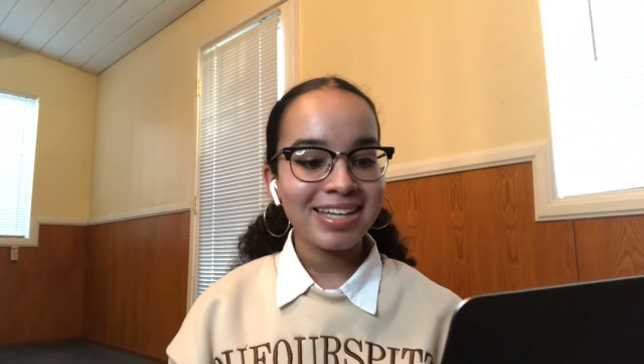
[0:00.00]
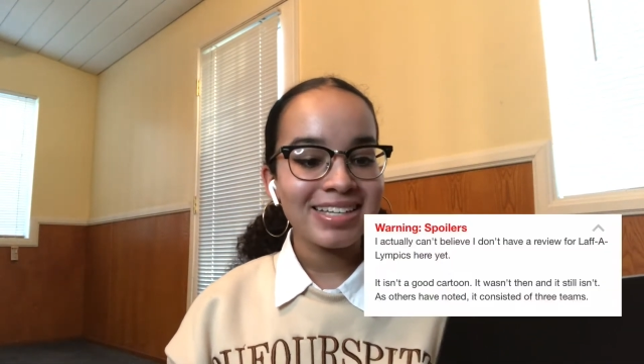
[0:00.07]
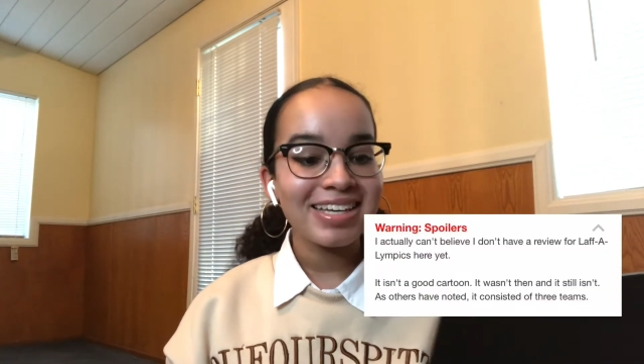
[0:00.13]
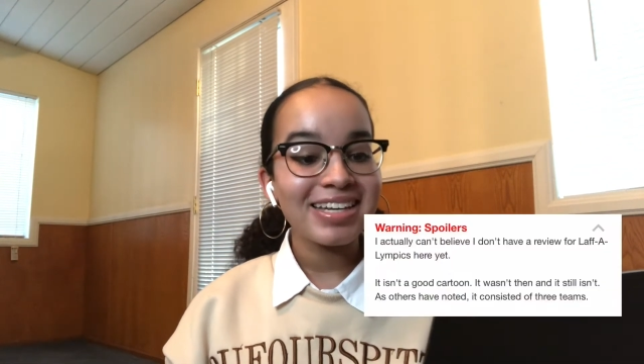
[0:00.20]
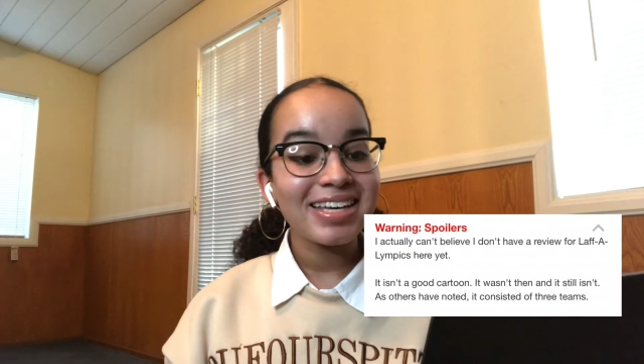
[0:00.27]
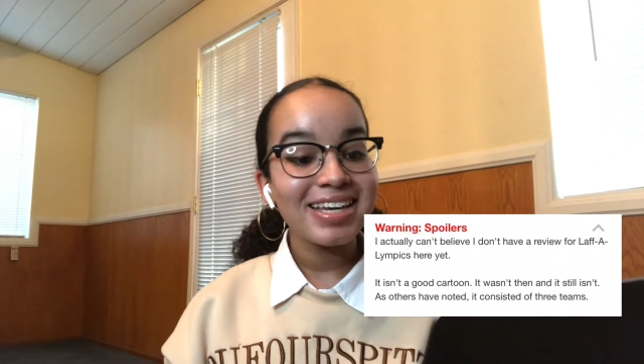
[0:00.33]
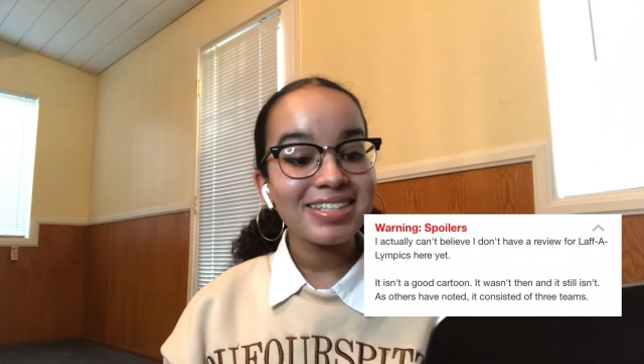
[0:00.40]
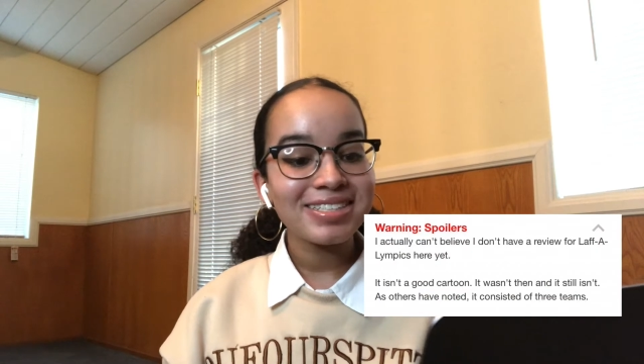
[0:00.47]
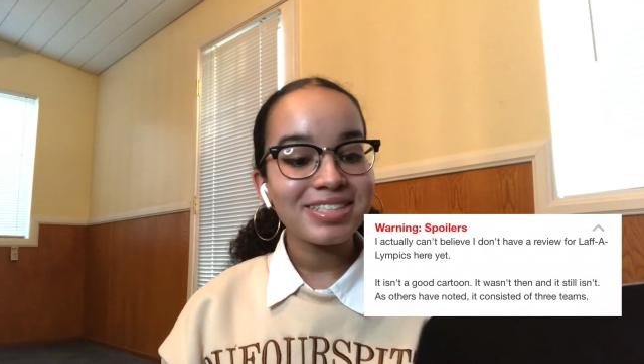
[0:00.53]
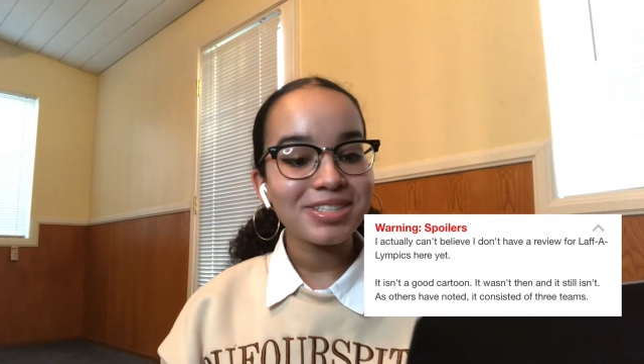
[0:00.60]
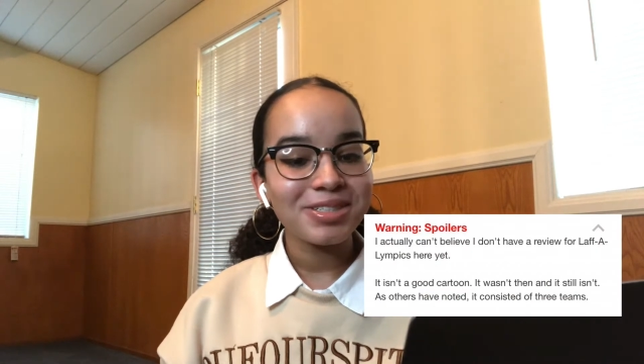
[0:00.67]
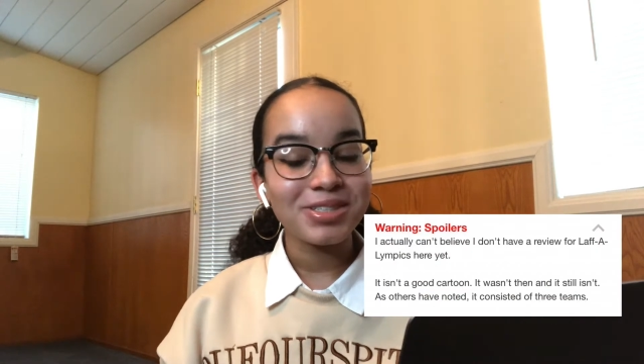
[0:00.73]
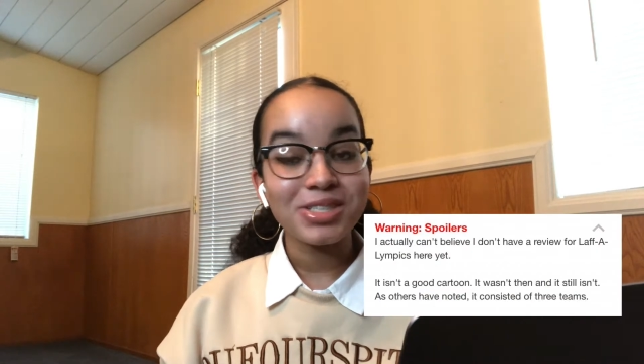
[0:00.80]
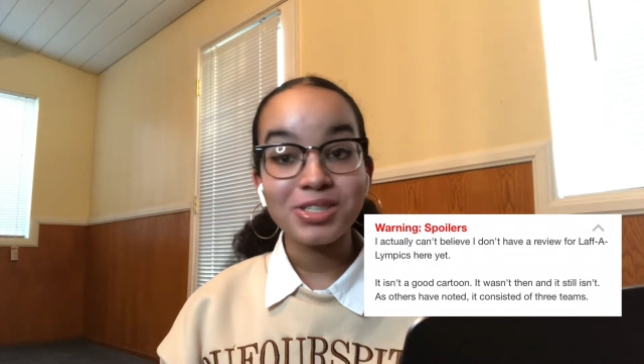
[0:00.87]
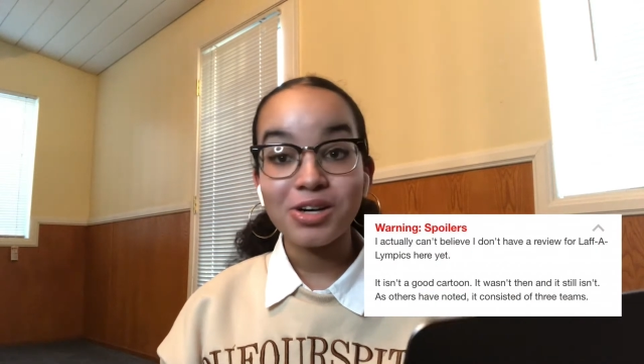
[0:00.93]
"It isn't a
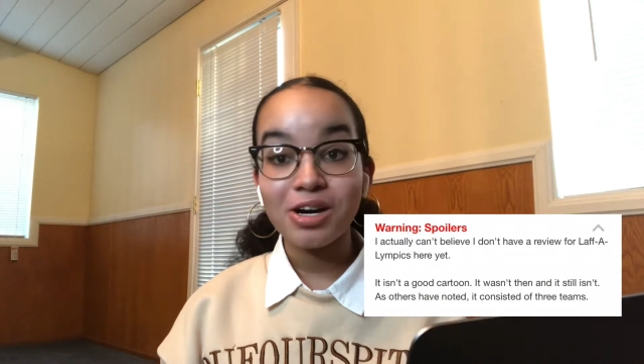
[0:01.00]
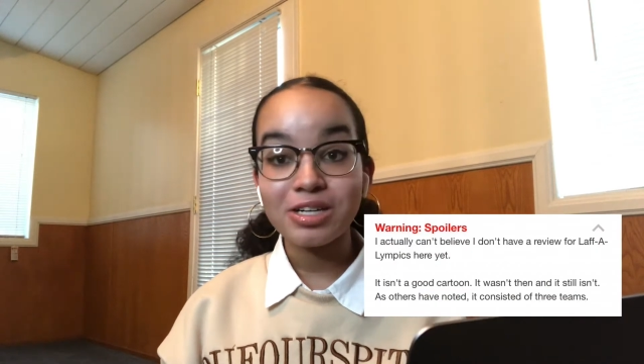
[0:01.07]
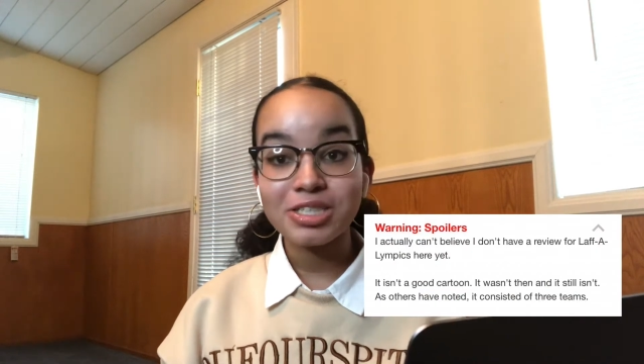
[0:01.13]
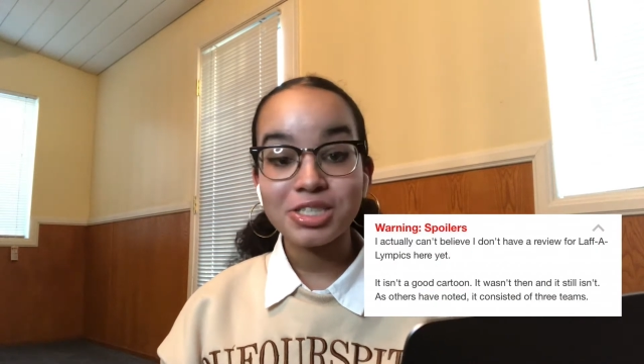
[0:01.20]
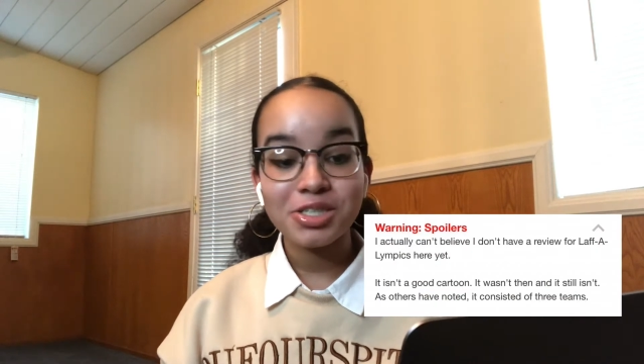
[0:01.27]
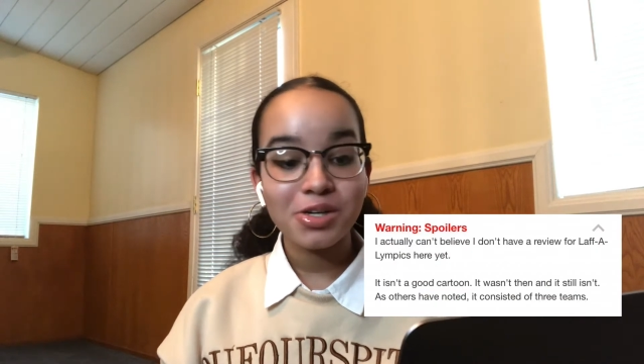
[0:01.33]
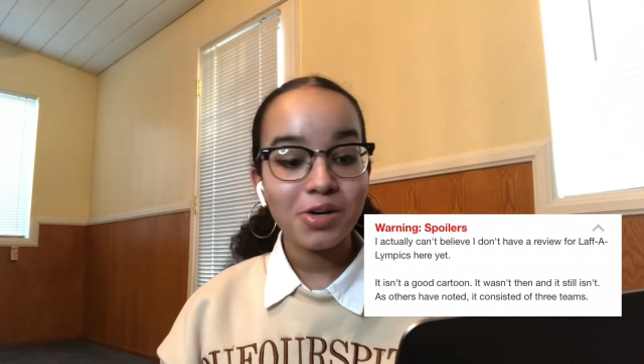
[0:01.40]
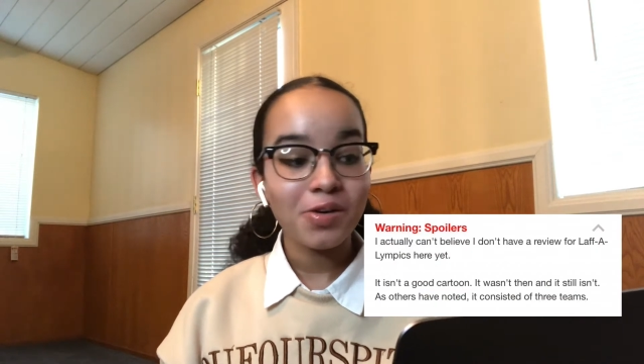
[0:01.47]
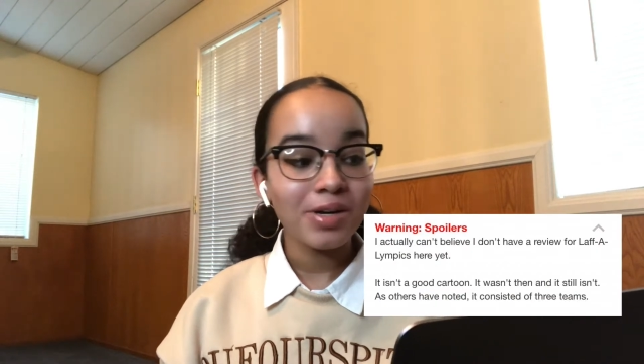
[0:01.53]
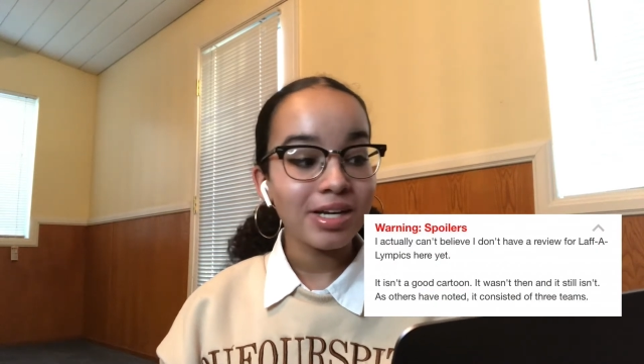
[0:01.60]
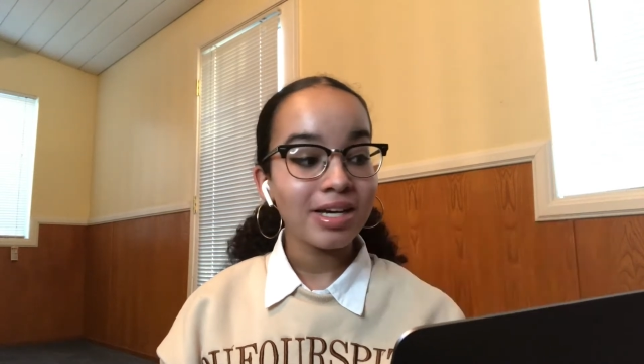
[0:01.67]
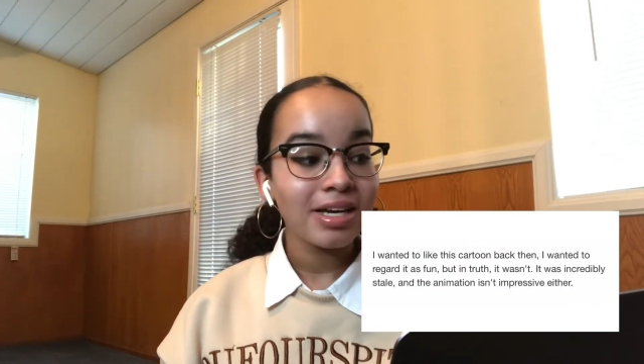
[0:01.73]
good cartoon.